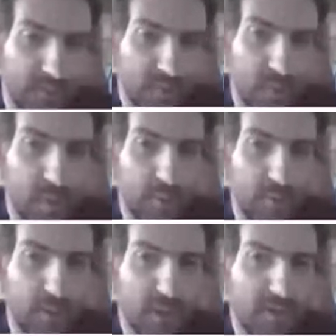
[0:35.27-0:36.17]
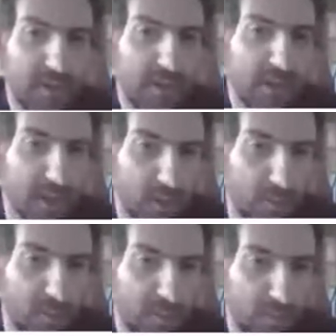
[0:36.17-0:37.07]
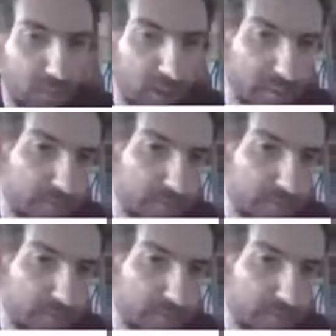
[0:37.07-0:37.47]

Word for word: QEMU is indeed a complex program.